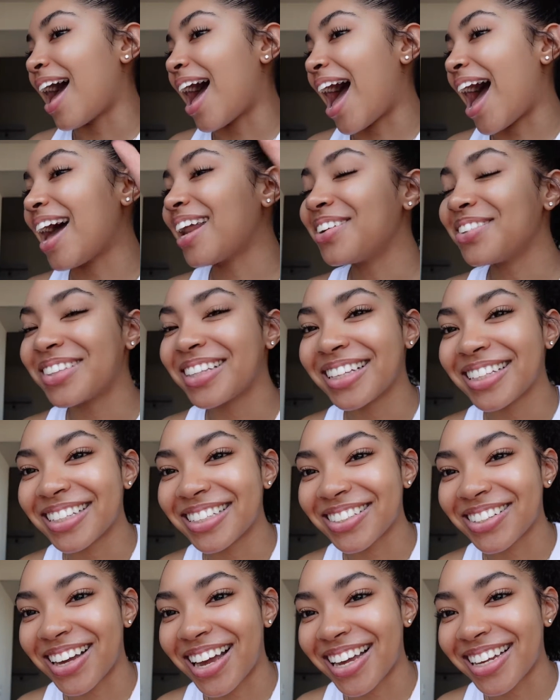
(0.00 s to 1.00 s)
I don't think
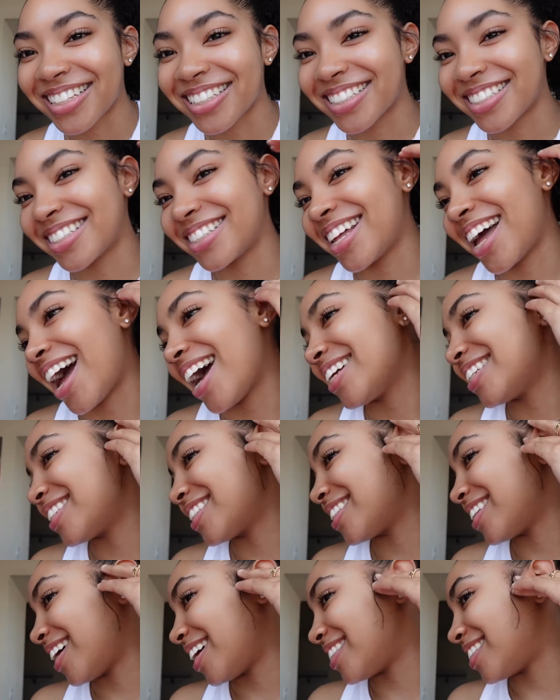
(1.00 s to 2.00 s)
these are edges, I
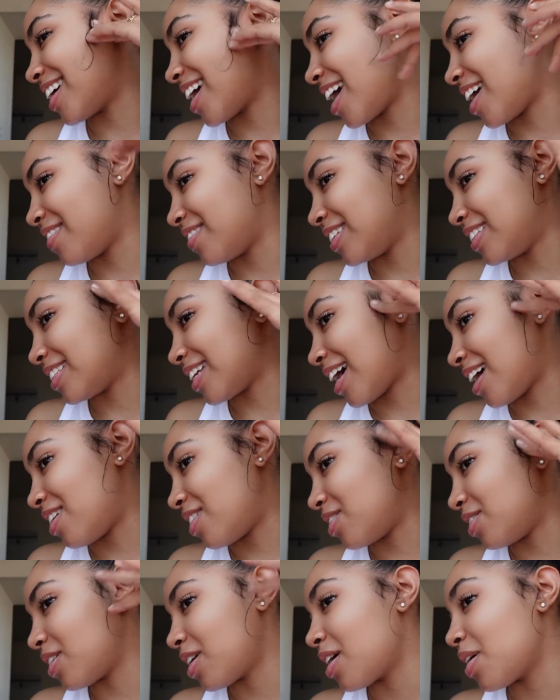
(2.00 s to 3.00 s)
just like to have these
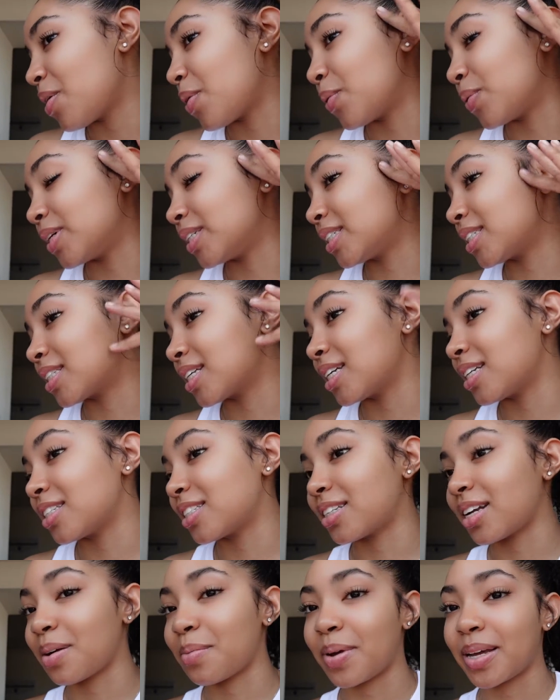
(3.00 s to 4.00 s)
out. We're just gonna
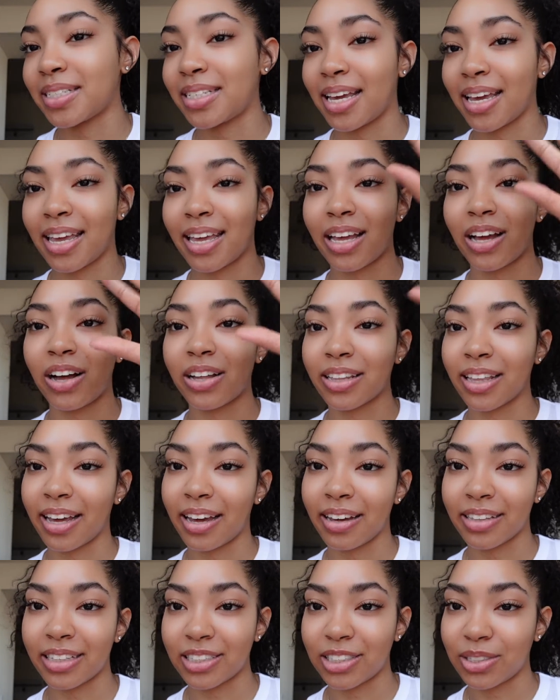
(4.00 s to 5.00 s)
start by taking all the
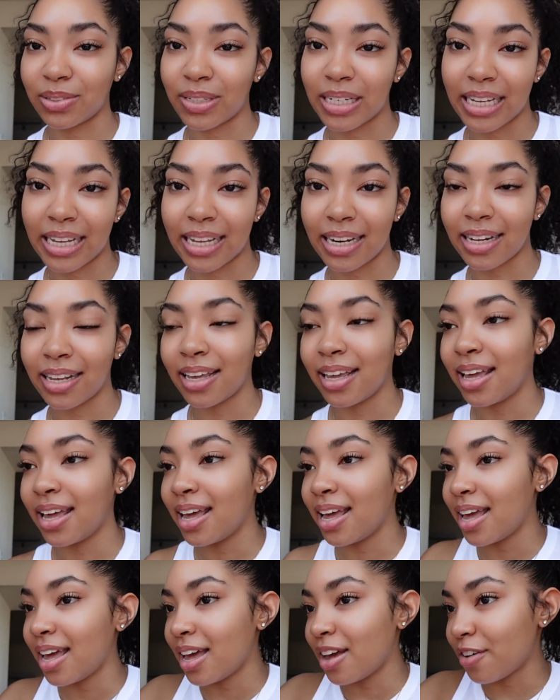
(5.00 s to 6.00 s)
hair that you need
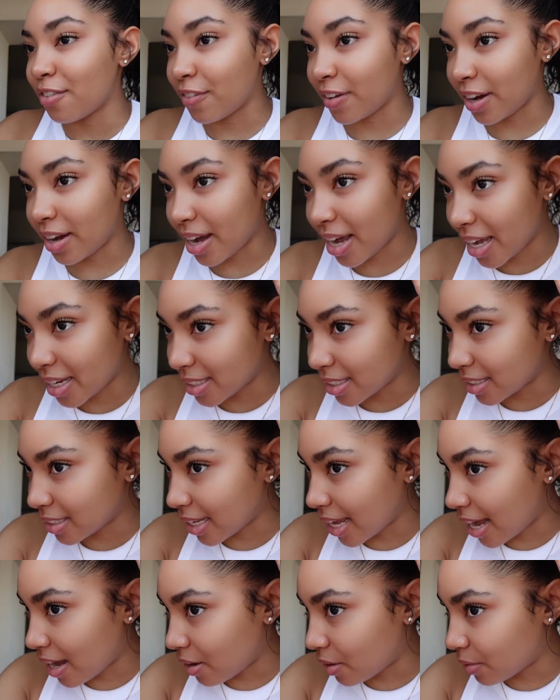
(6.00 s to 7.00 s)
for your edges
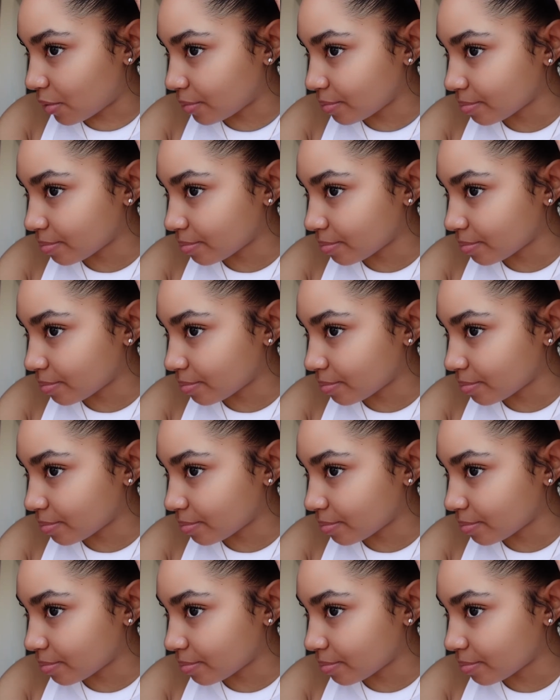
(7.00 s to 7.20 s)
out.